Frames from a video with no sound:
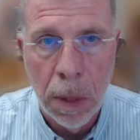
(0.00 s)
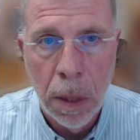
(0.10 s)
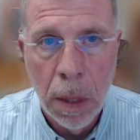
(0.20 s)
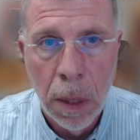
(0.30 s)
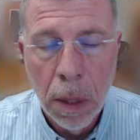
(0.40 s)

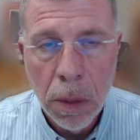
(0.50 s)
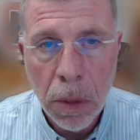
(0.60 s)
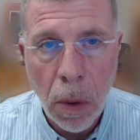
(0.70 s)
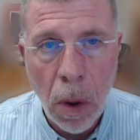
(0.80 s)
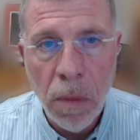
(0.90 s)
So
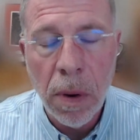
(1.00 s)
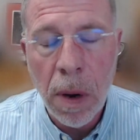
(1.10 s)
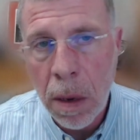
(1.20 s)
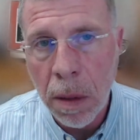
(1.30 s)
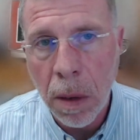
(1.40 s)
overall,
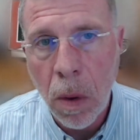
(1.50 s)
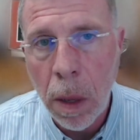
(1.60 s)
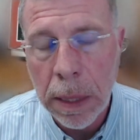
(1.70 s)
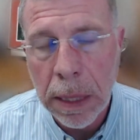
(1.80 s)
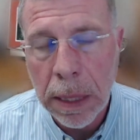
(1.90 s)
the quality
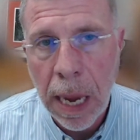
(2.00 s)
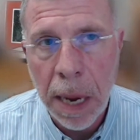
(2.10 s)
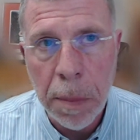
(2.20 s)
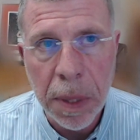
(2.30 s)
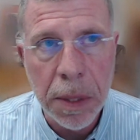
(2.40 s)
is high, but
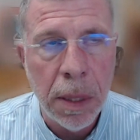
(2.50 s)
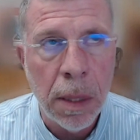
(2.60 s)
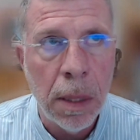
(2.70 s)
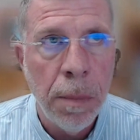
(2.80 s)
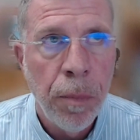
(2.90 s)

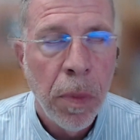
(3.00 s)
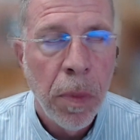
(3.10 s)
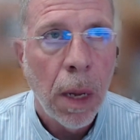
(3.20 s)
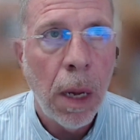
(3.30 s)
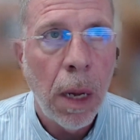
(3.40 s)
still
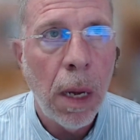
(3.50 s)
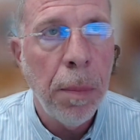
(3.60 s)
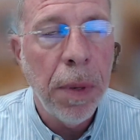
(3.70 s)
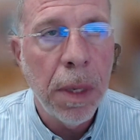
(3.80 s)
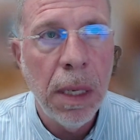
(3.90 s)
uh, on the
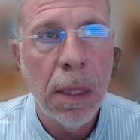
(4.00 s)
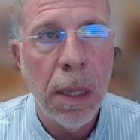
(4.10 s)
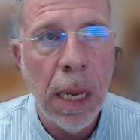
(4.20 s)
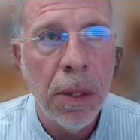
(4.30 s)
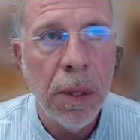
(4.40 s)
building
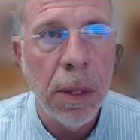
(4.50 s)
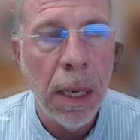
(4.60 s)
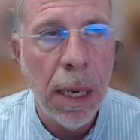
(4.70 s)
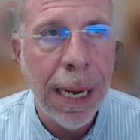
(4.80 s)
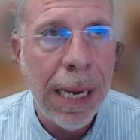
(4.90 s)
selection at
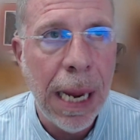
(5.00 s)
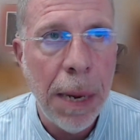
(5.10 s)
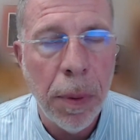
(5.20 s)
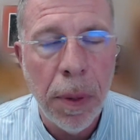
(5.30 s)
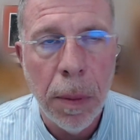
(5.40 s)

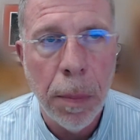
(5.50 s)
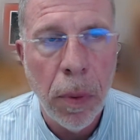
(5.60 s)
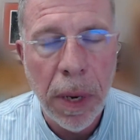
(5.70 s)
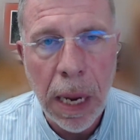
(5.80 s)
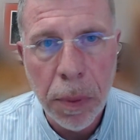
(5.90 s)
98.8%
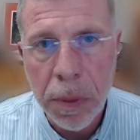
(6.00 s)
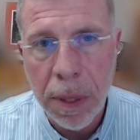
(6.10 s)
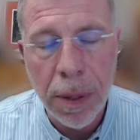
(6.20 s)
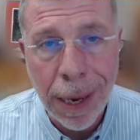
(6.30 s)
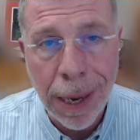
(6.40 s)
or
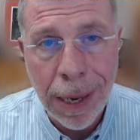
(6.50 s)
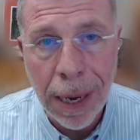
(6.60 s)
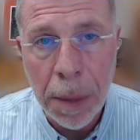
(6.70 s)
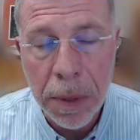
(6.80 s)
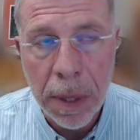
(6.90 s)

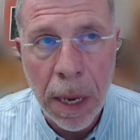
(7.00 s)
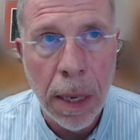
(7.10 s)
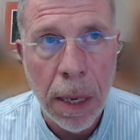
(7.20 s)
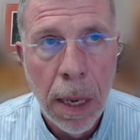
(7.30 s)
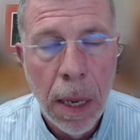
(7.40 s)
99%,
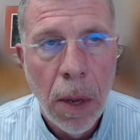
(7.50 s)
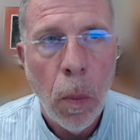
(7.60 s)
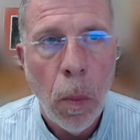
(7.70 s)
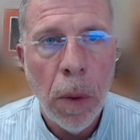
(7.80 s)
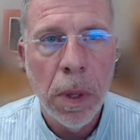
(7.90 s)

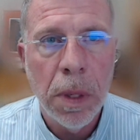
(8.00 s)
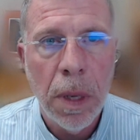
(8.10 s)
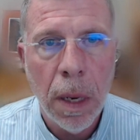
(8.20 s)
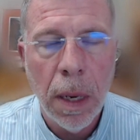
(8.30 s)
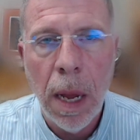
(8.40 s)
when we're
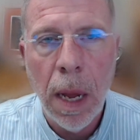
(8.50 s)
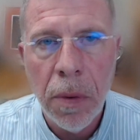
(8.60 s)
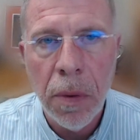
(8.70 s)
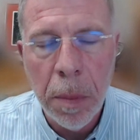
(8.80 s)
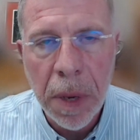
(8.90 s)
talking
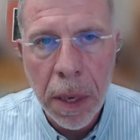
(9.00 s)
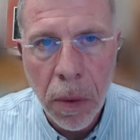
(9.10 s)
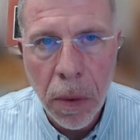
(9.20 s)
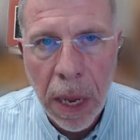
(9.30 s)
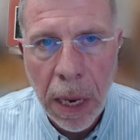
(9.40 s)
100 million
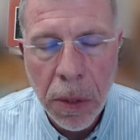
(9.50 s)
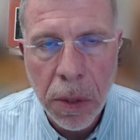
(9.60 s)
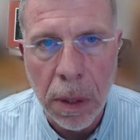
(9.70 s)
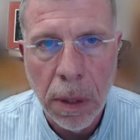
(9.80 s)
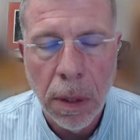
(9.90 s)

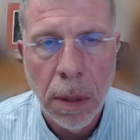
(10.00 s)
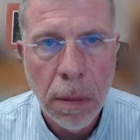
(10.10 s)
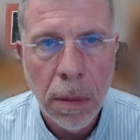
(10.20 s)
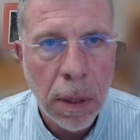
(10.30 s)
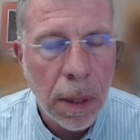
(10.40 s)
locations,
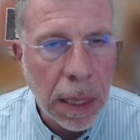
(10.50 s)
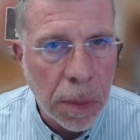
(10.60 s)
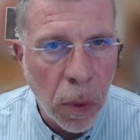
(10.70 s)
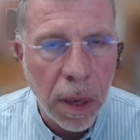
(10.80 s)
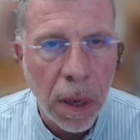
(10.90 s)
that's
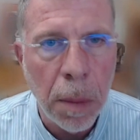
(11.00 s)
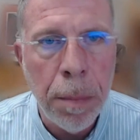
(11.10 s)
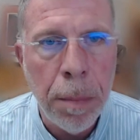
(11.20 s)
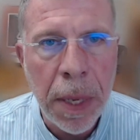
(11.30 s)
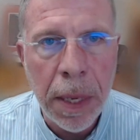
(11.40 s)
more than a
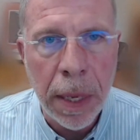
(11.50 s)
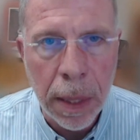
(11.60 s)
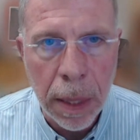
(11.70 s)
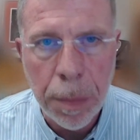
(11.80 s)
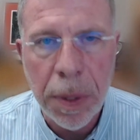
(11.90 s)
million
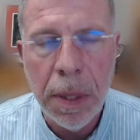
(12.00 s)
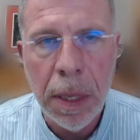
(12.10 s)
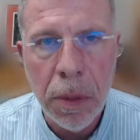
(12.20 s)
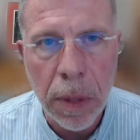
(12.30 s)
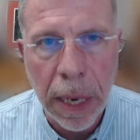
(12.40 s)

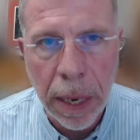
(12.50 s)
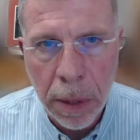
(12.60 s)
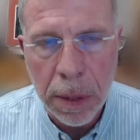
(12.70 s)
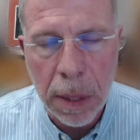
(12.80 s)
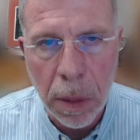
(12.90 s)
potential
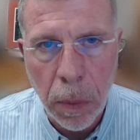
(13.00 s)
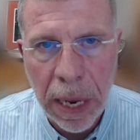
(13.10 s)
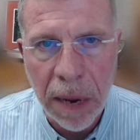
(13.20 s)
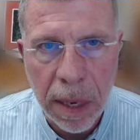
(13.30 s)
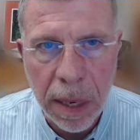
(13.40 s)
errors that we have
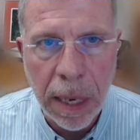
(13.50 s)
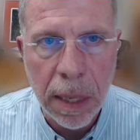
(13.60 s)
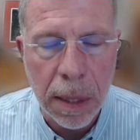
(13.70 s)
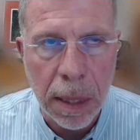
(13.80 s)
in the data set.